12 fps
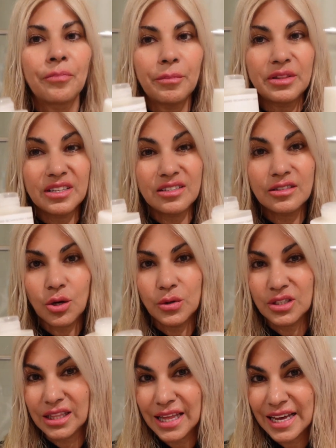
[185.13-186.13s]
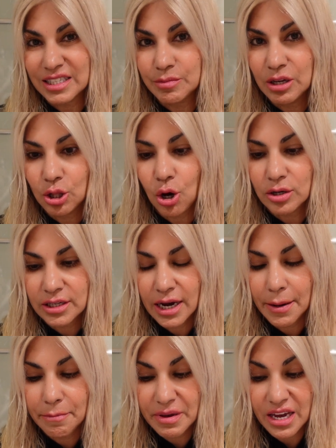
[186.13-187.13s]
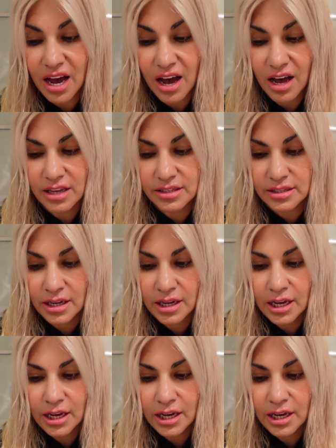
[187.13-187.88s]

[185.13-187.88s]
But this is going to last me a long time because